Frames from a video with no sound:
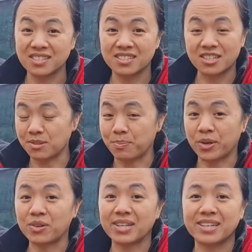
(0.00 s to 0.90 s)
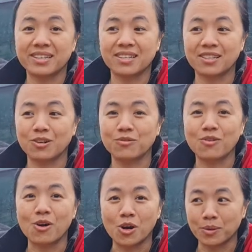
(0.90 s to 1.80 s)
It's just purely,
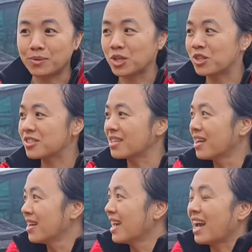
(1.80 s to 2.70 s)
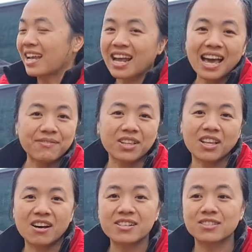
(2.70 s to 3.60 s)
for home use, and I have a
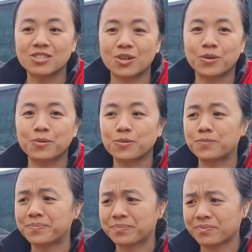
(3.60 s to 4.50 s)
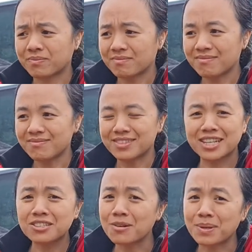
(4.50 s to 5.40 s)
lot, so
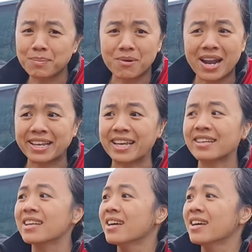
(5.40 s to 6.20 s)
that's not me bragging.